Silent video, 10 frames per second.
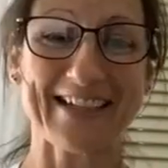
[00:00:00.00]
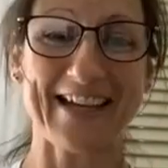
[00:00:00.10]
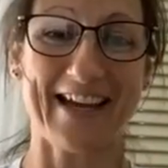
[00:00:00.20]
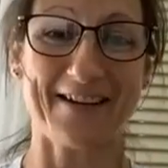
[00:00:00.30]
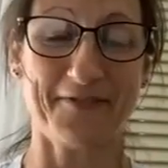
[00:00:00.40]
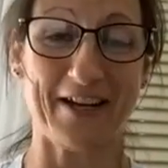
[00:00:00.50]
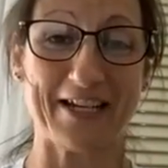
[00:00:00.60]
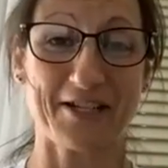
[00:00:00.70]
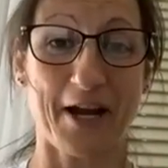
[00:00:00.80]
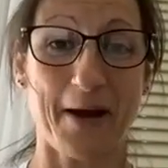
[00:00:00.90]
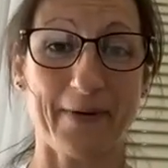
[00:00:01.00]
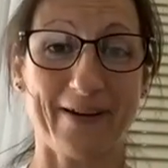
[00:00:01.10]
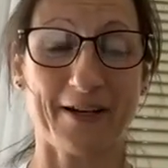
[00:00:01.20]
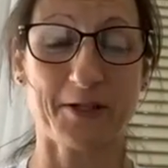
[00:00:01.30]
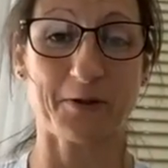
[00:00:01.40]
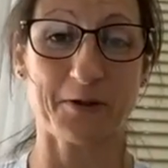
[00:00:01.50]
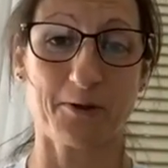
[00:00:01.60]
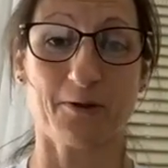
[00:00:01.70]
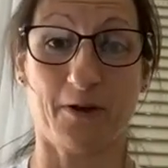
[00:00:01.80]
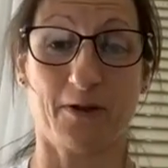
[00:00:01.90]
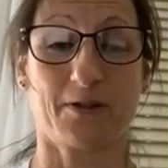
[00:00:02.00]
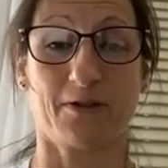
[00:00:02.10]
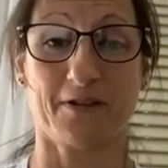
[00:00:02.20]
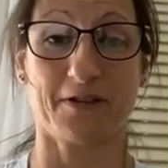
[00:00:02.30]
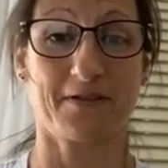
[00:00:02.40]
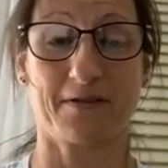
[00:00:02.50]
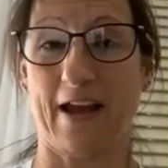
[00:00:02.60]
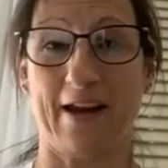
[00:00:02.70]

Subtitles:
had finished up, and I took 2 of her stockists,